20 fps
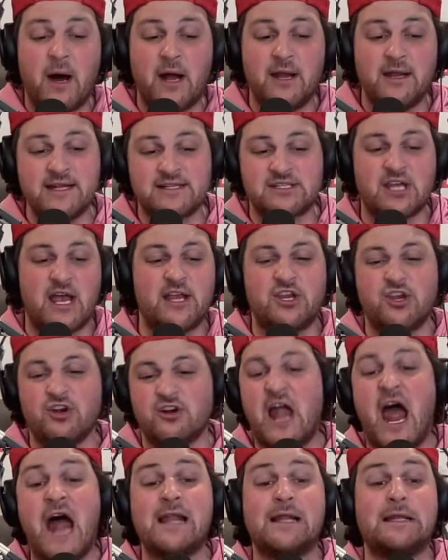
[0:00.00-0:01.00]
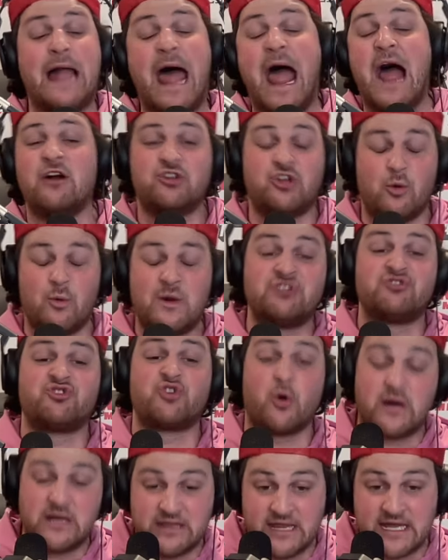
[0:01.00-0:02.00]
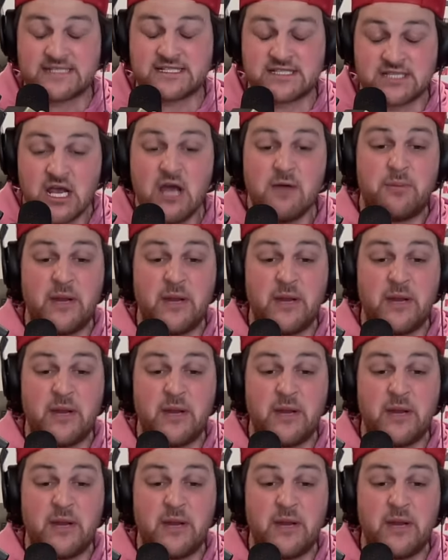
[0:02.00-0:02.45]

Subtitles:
But it's like, you're not allowed to enjoy this